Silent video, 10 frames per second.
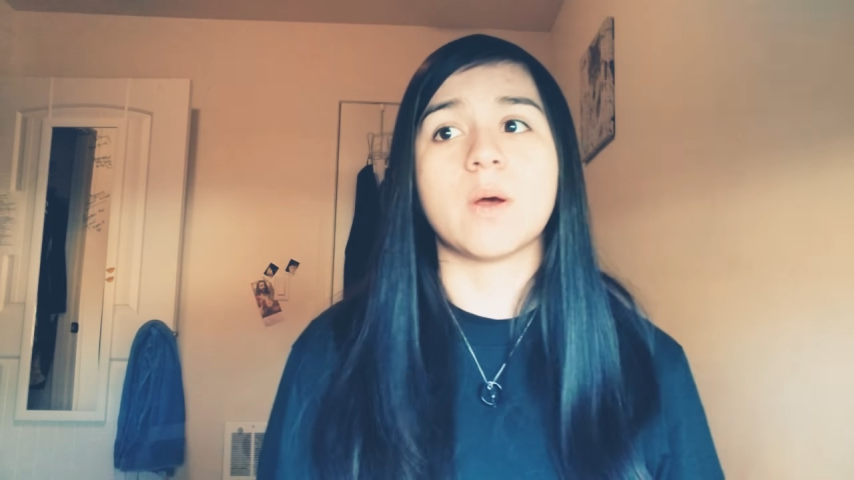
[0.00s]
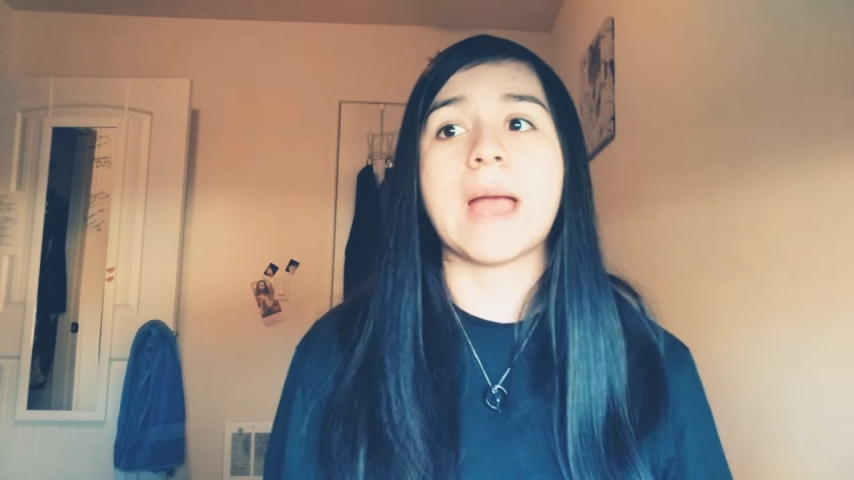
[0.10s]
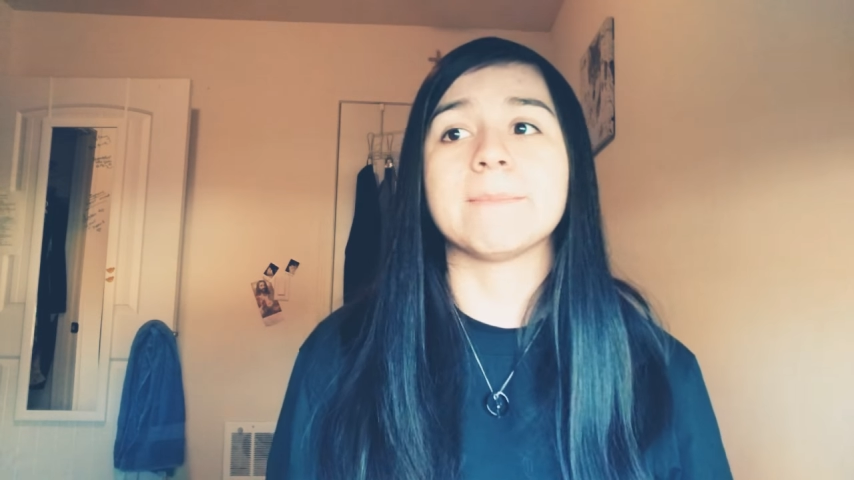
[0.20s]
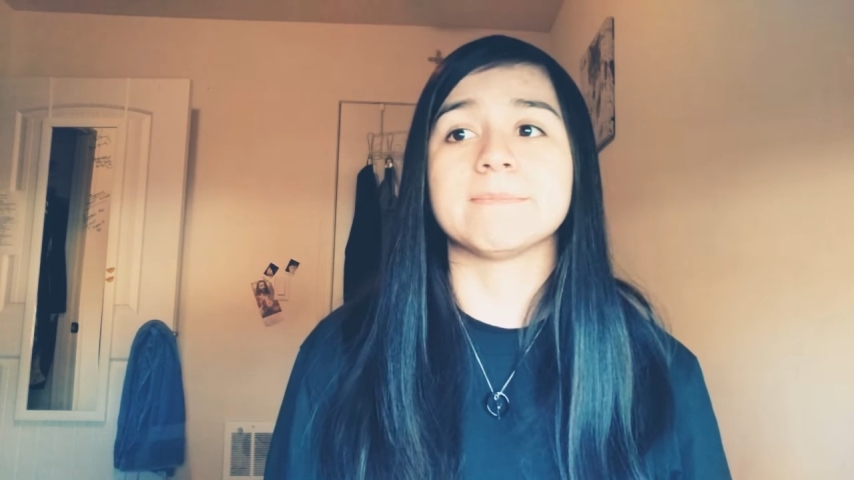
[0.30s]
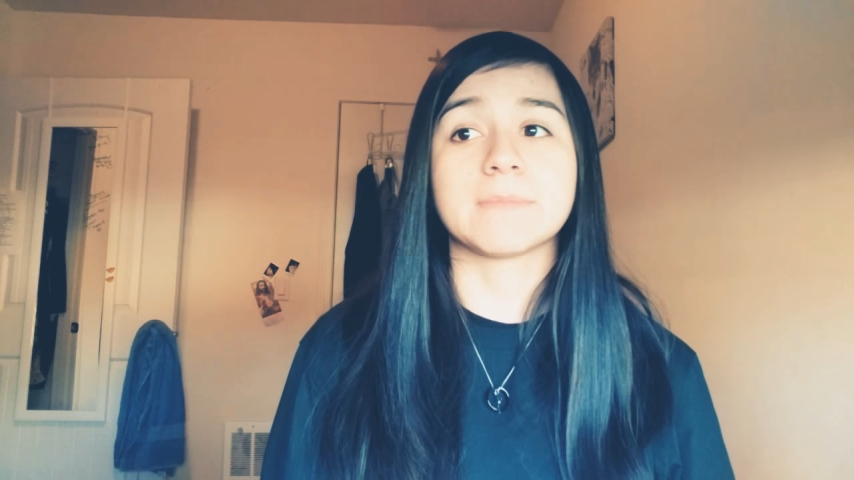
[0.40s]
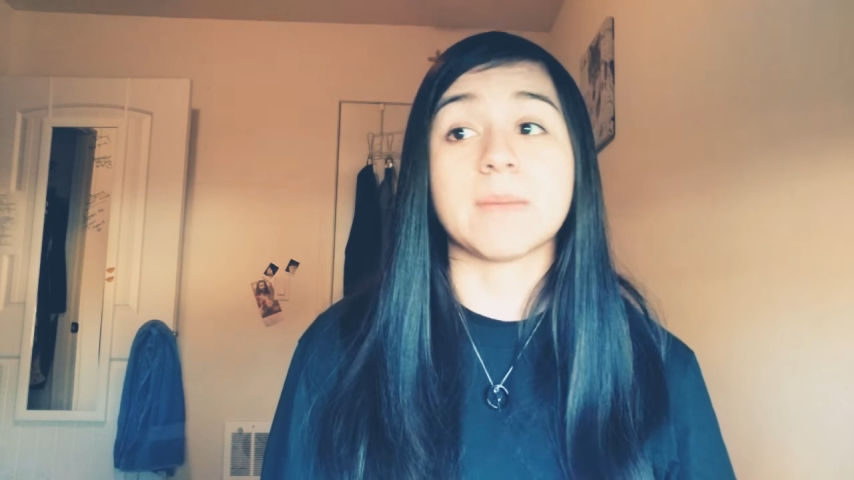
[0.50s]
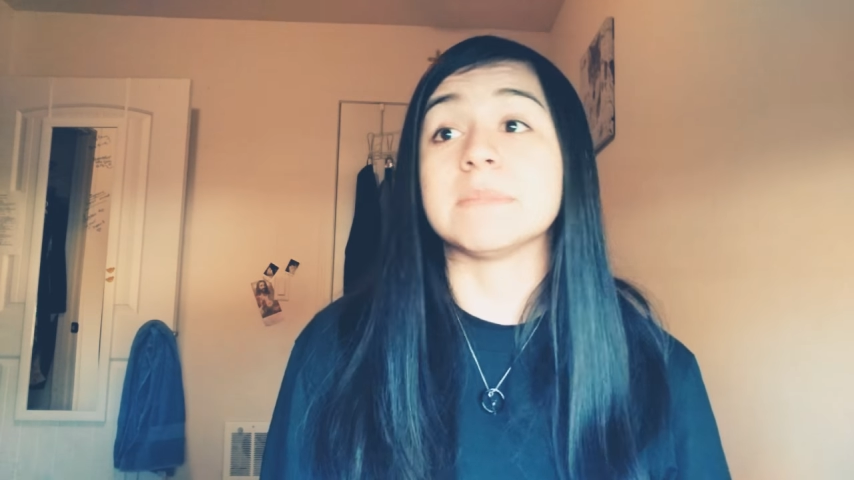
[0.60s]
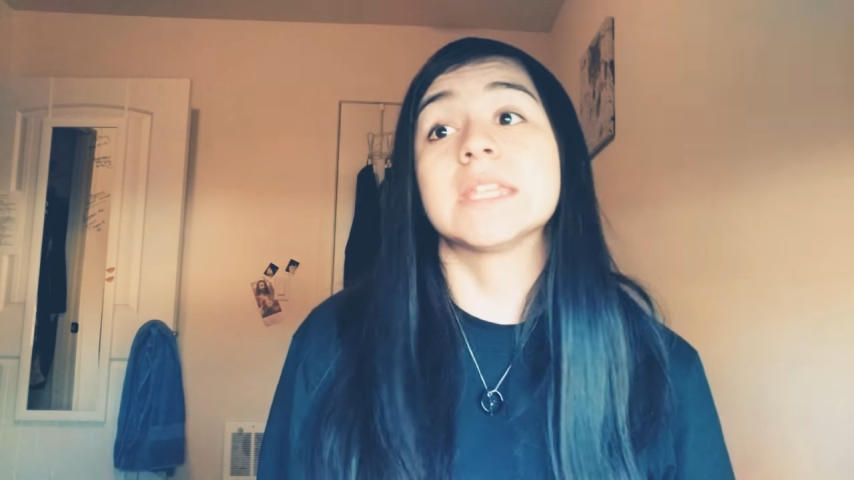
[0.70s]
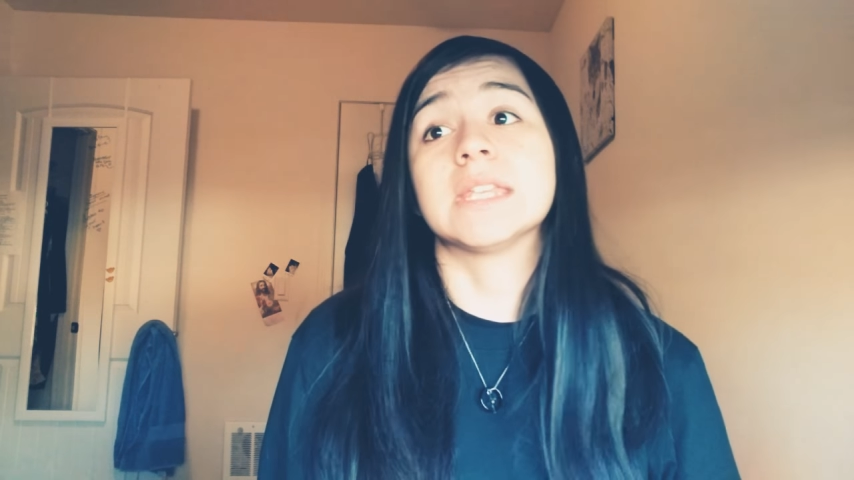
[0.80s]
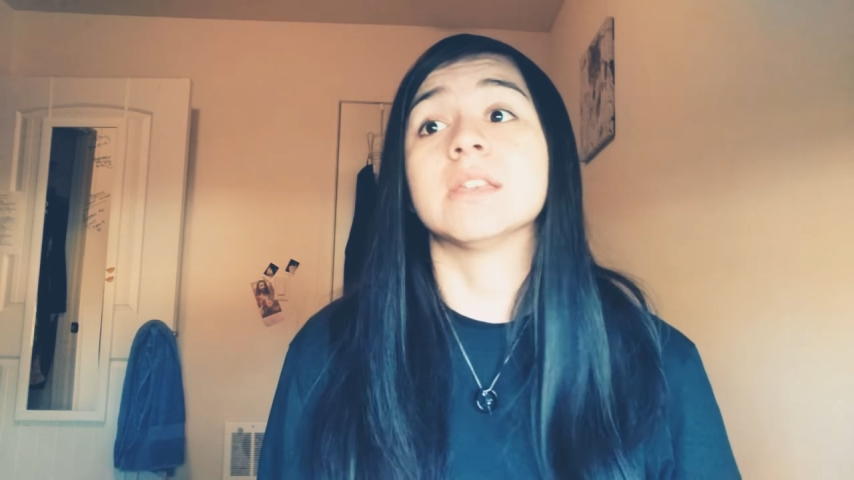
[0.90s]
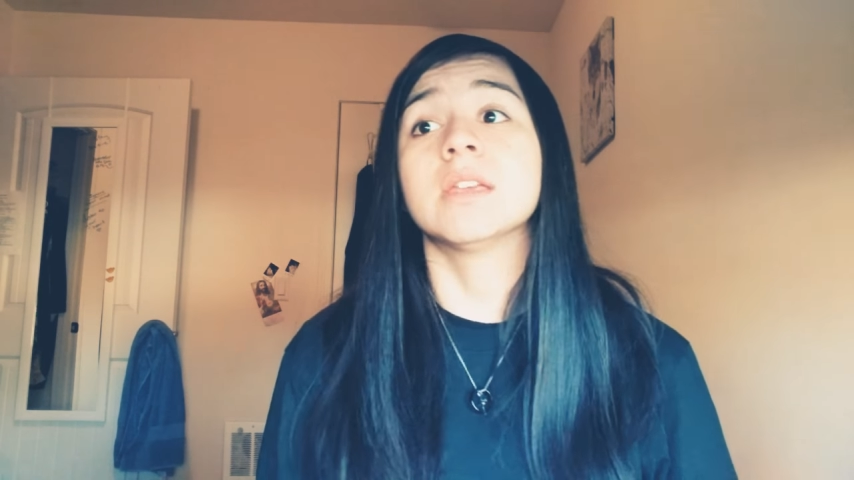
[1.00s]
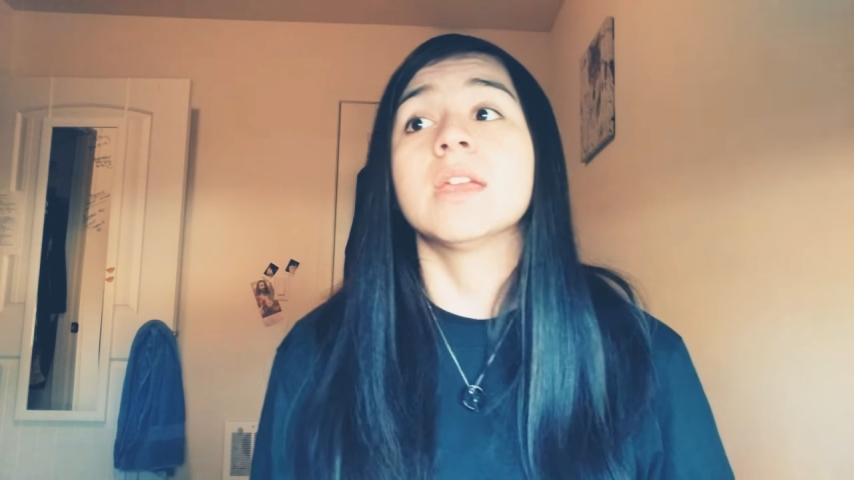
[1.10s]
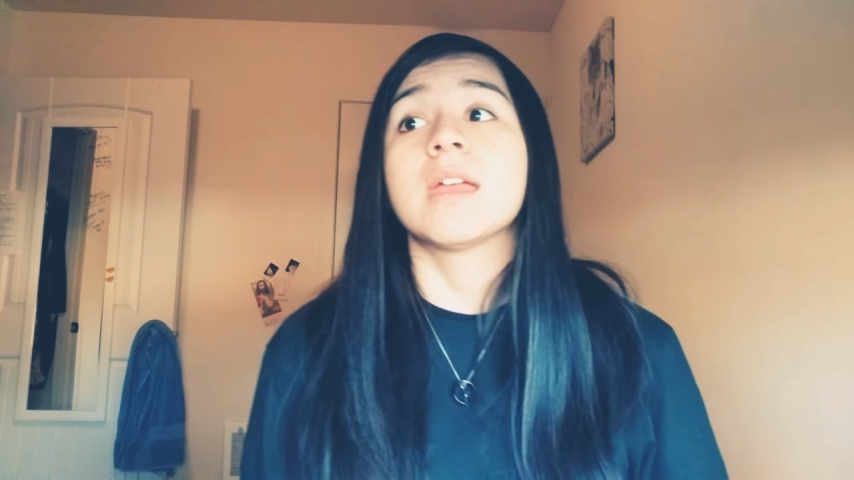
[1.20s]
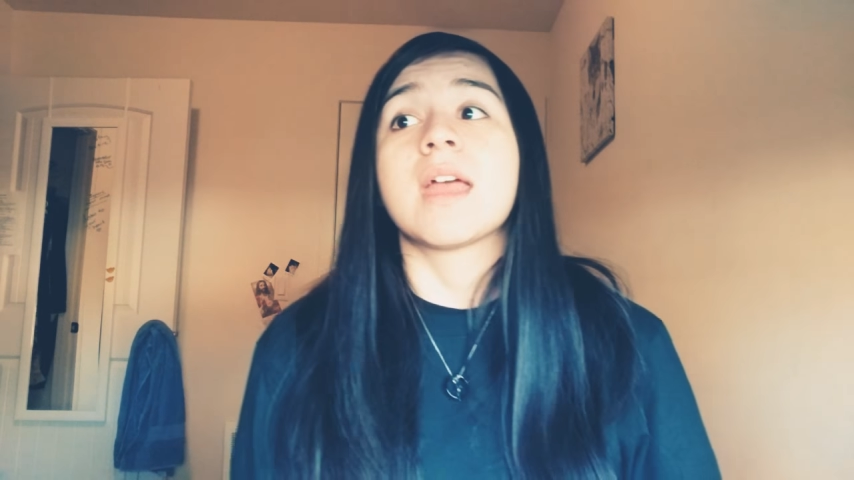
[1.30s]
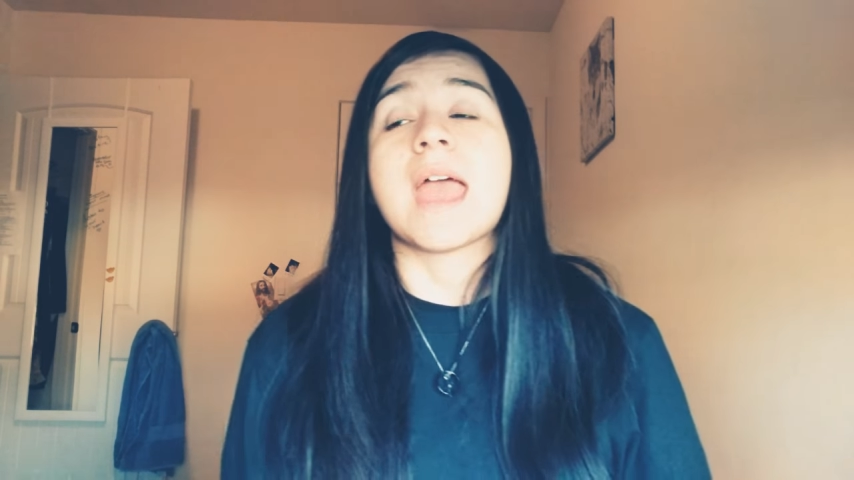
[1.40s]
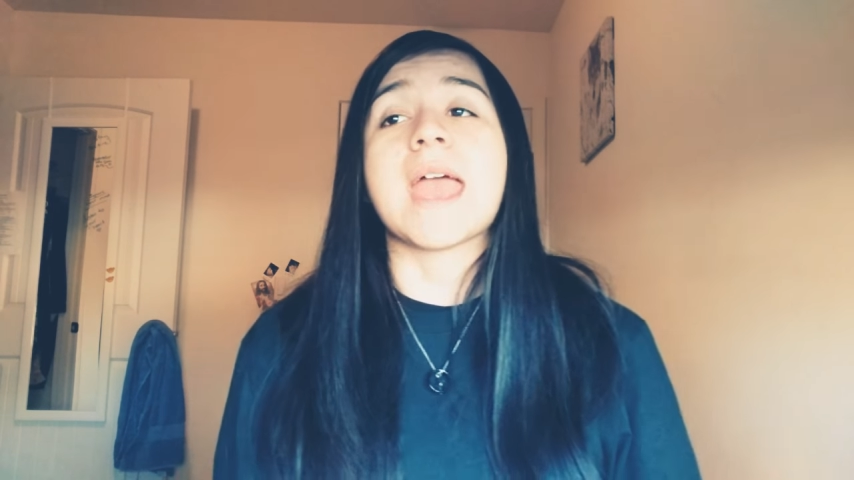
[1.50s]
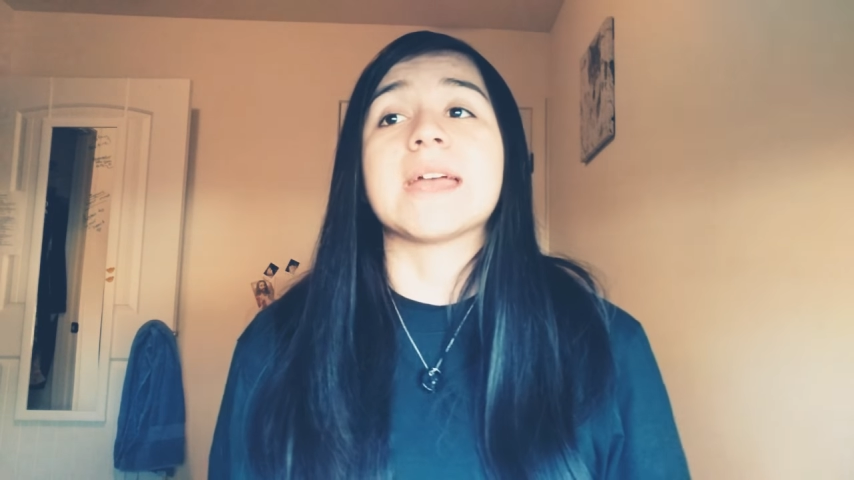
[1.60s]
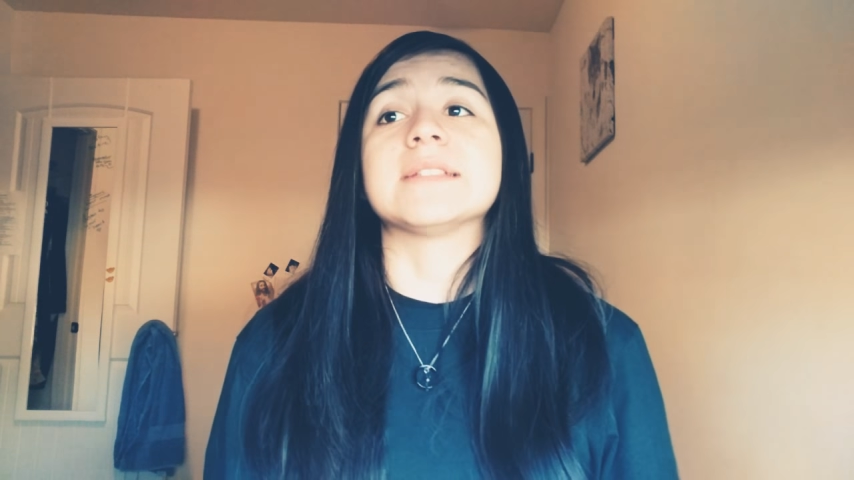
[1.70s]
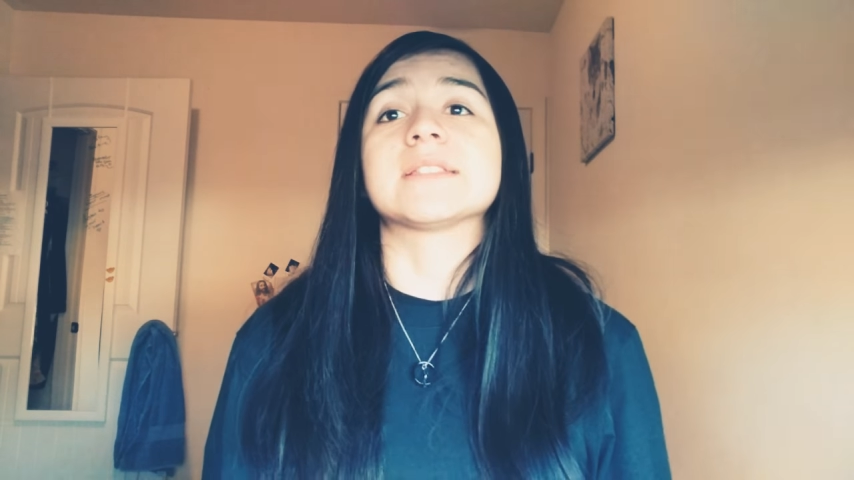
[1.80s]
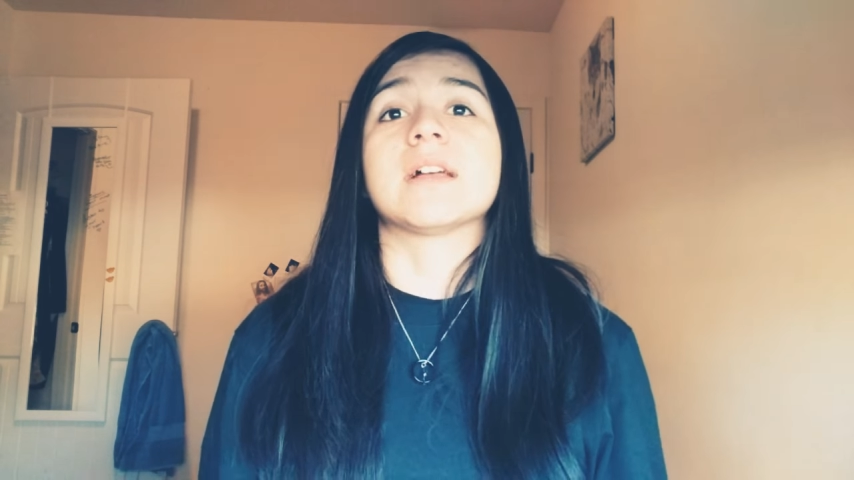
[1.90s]
I mean it.
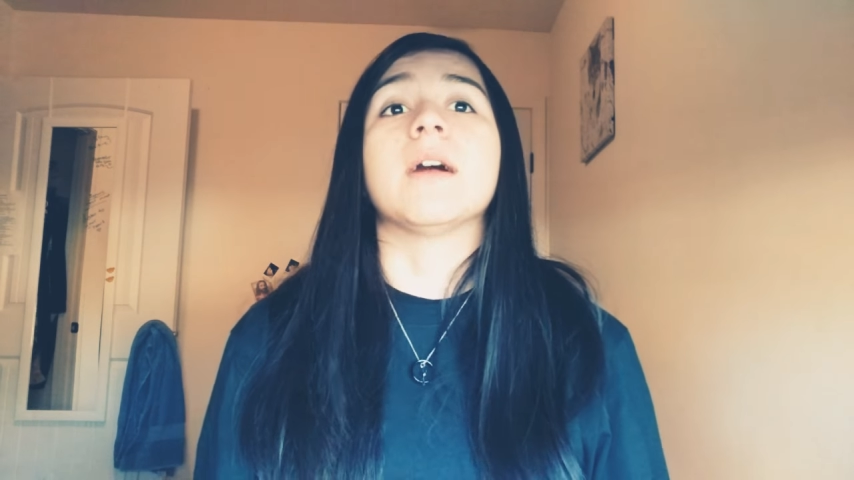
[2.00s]
And